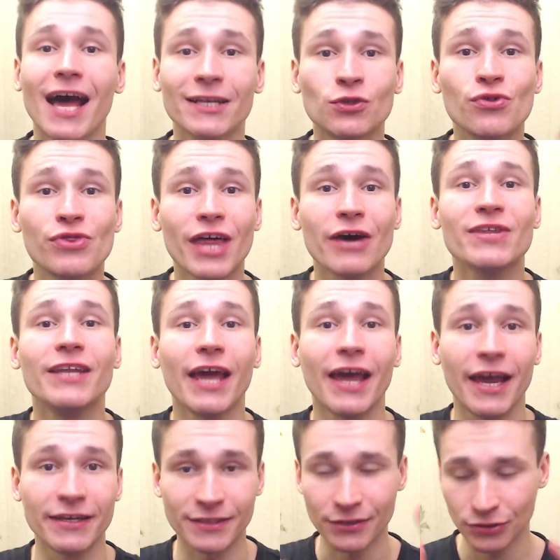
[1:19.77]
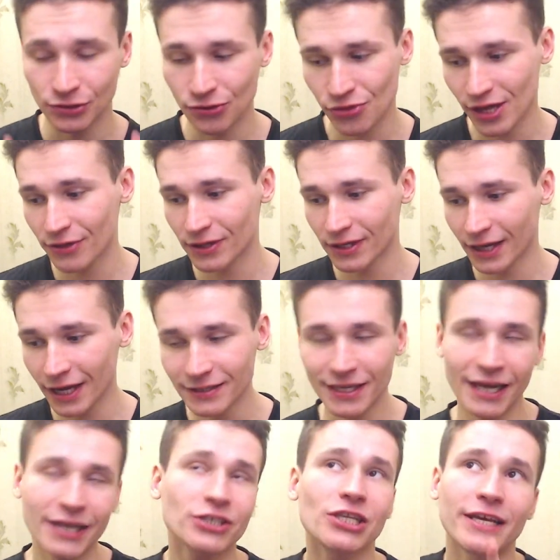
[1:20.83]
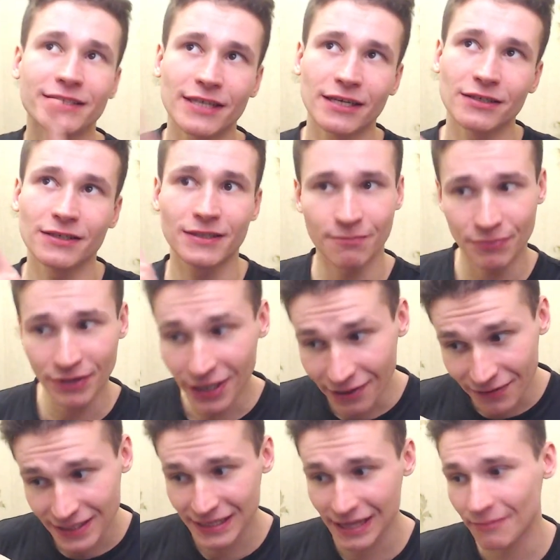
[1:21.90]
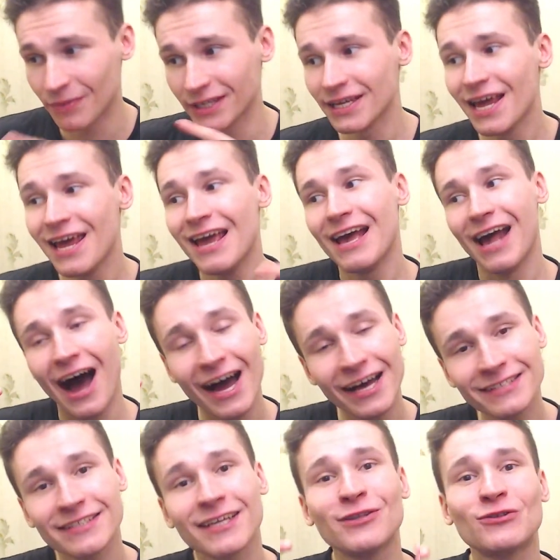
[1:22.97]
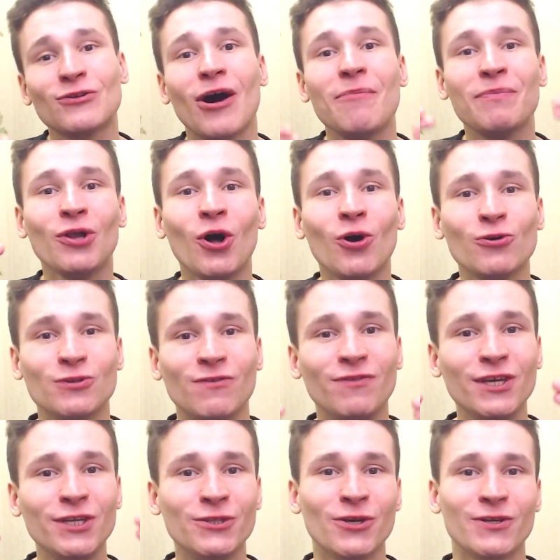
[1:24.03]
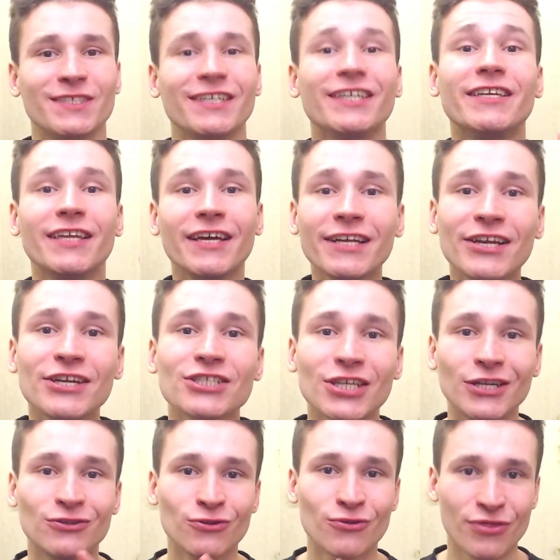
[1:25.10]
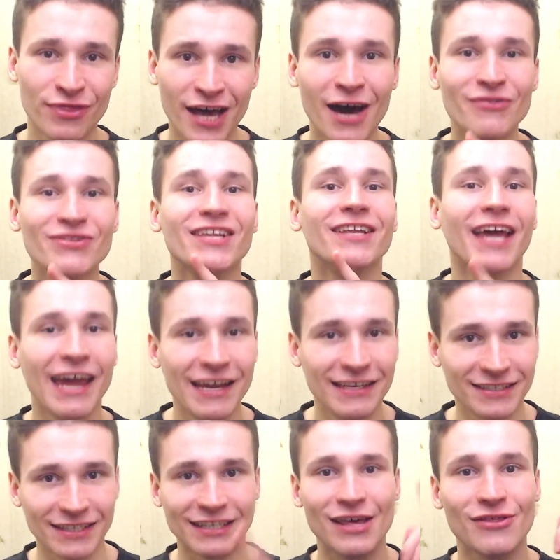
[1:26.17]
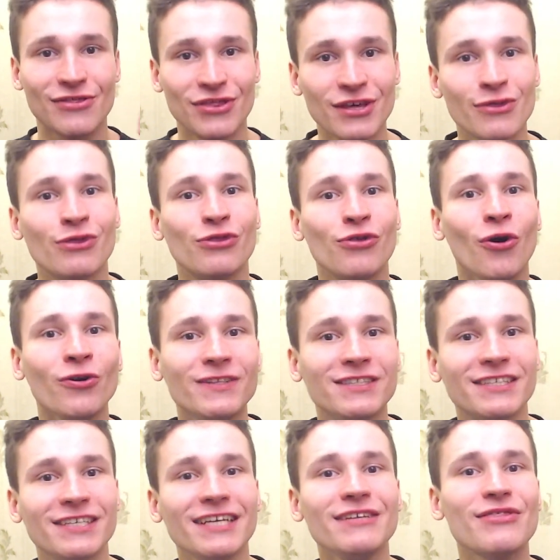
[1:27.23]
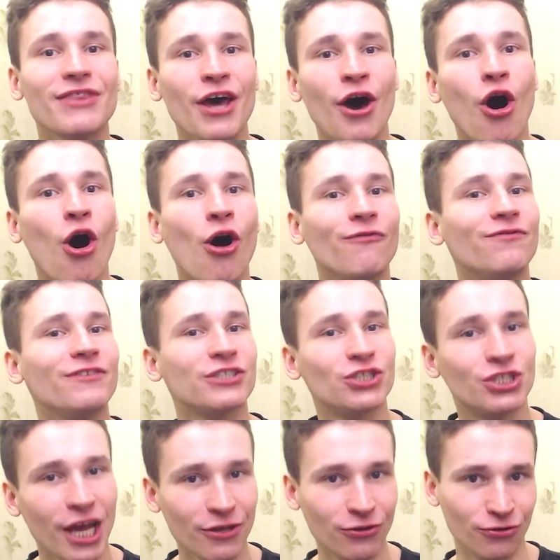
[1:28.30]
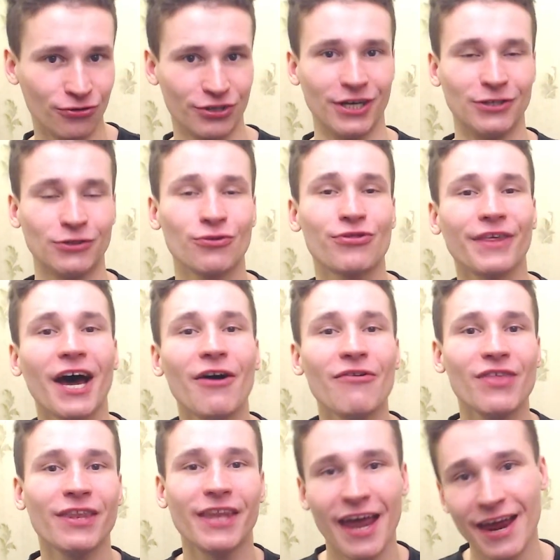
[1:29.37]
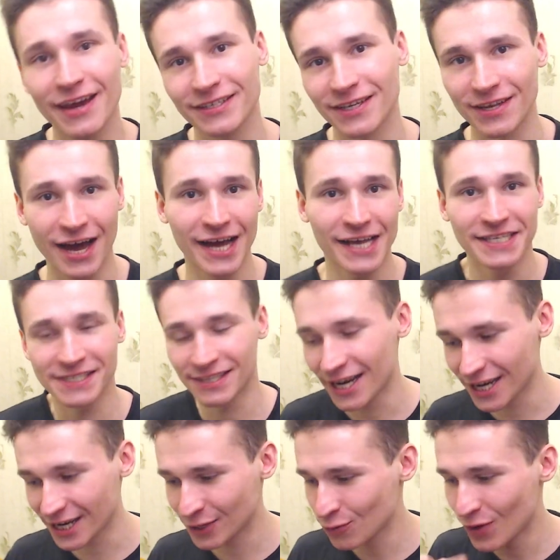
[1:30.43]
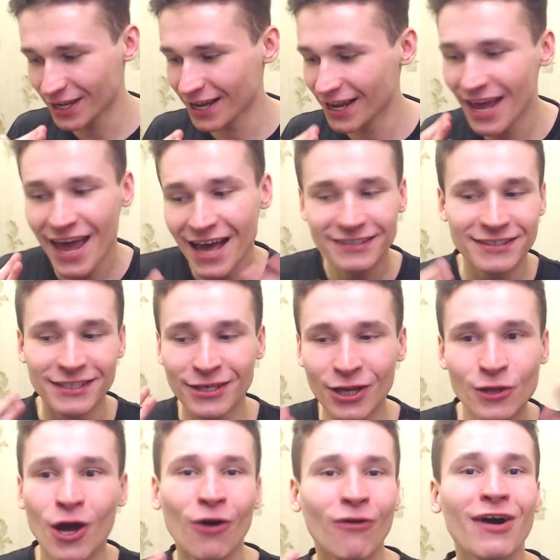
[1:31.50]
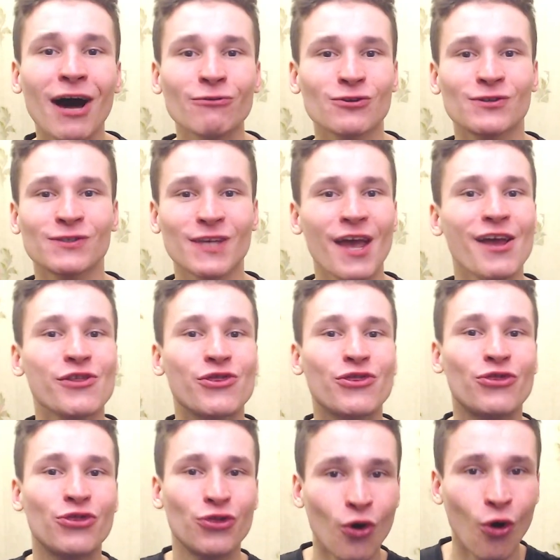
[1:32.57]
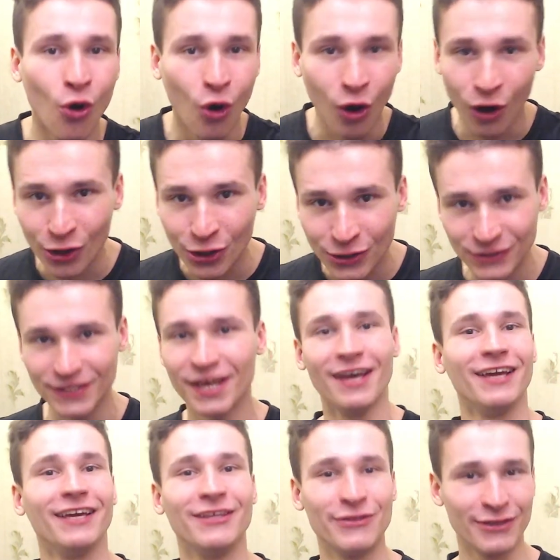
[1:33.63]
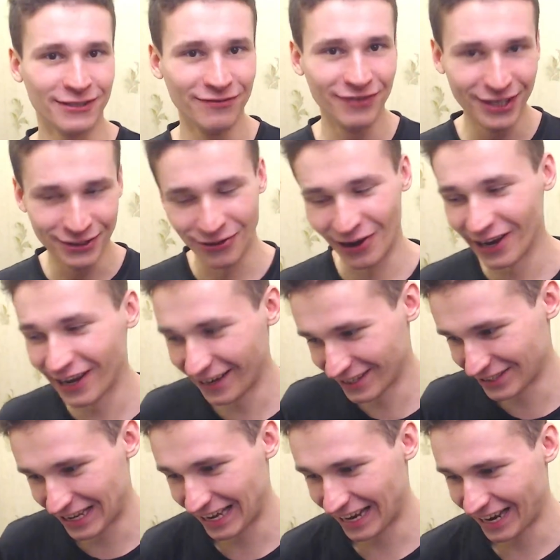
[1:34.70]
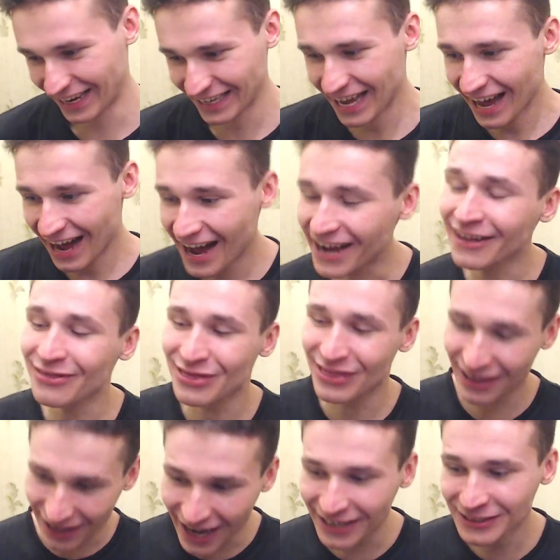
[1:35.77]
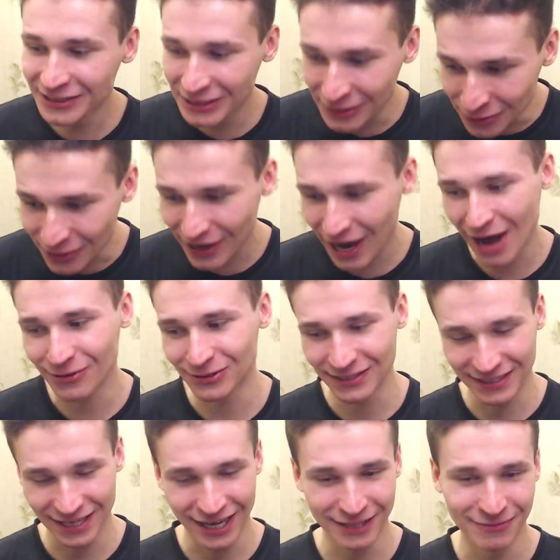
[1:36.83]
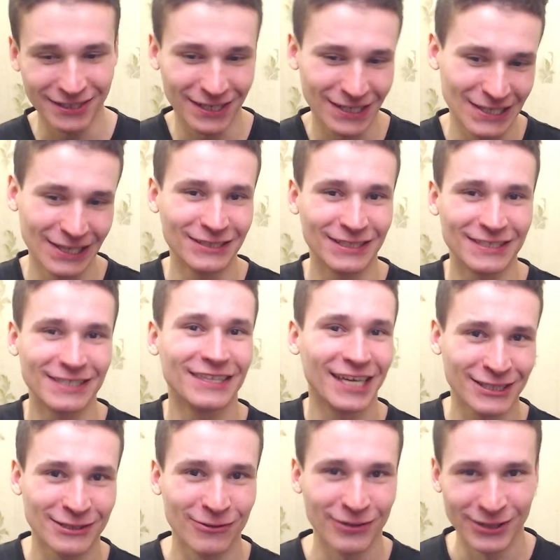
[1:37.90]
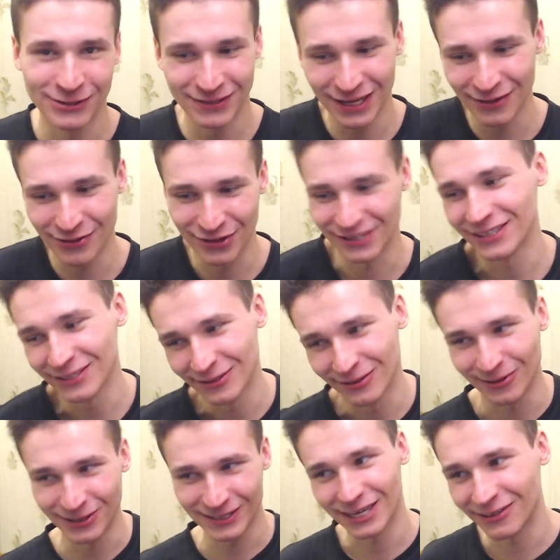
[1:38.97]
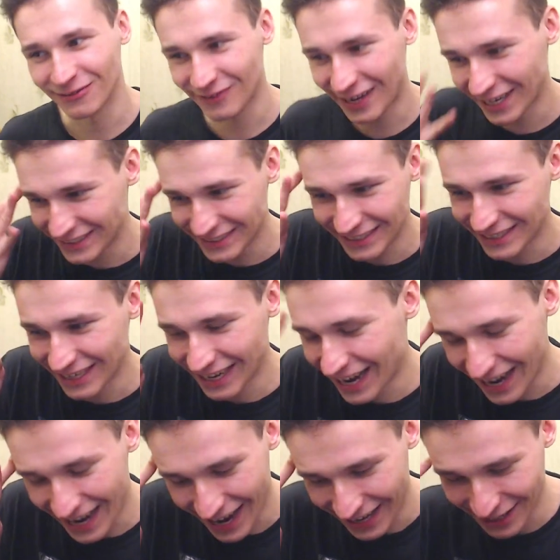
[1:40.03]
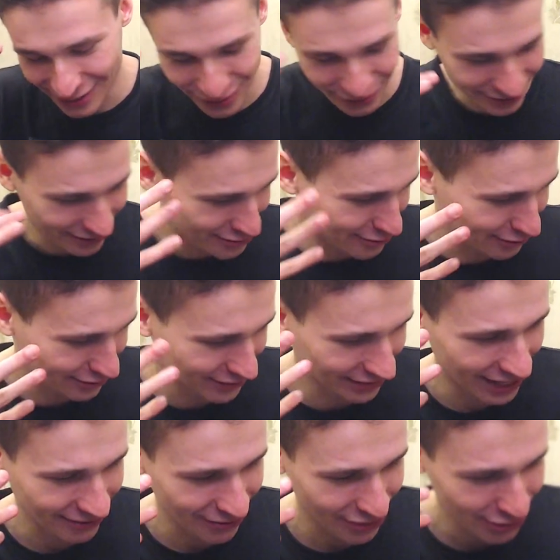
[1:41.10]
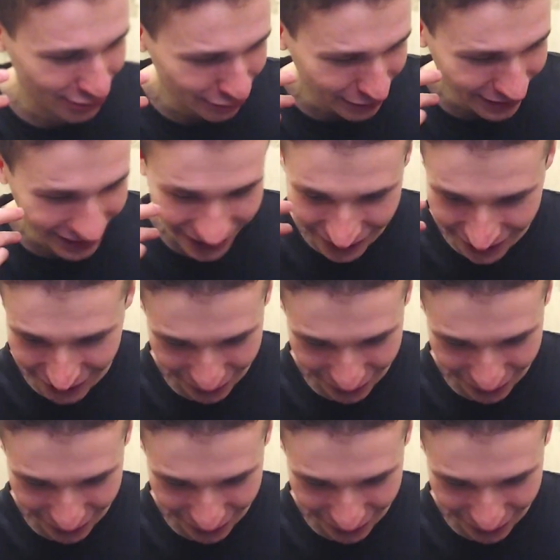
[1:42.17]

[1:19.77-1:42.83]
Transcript: 2018. 2018 actually I started previously, but I started to upload videos in English in 2018. The 13th of January 2018 I started when I didn't know how to say third in the video actually. I I I knew how to say it, but actually it is a nice story to tell that it was kind of I didn't I, I thought kind of three